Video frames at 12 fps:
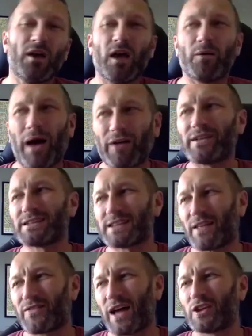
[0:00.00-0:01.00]
having
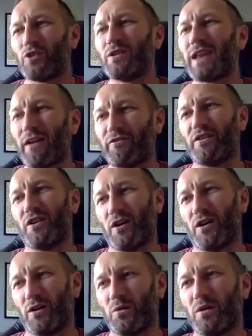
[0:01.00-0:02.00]
said that, you never
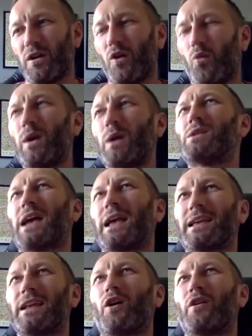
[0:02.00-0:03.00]
know. We were
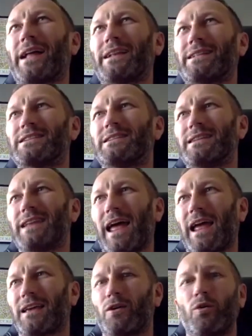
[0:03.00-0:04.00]
taking on Ant and Dec,
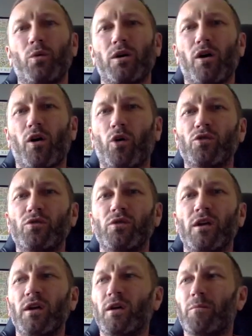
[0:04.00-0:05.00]
who were unbeatable
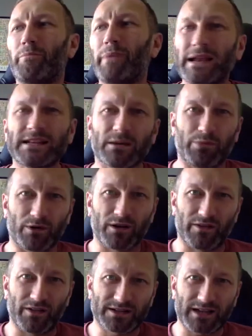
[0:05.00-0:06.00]
at
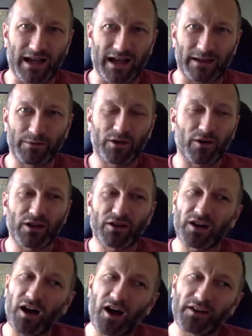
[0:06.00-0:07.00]
the time. You know, you
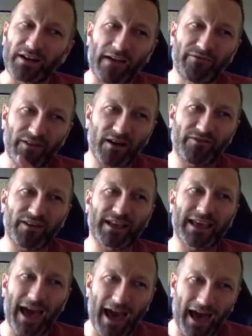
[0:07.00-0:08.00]
can't ever
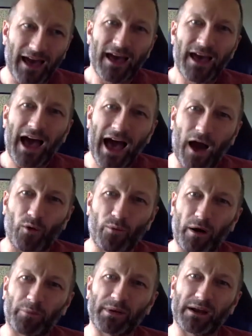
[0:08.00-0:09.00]
forget how
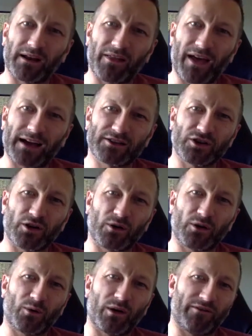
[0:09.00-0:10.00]
popular that
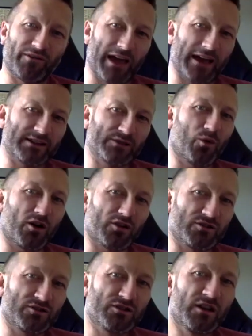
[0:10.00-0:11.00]
show of theirs
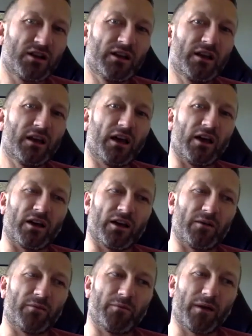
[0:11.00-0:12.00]
was
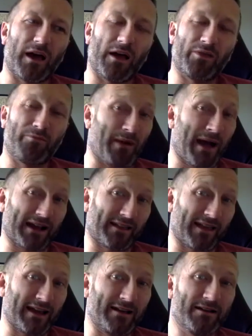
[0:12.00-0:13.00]
back
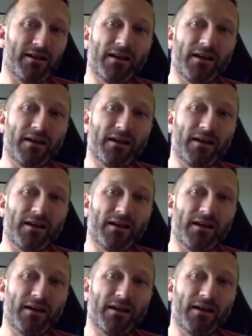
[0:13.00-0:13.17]
then.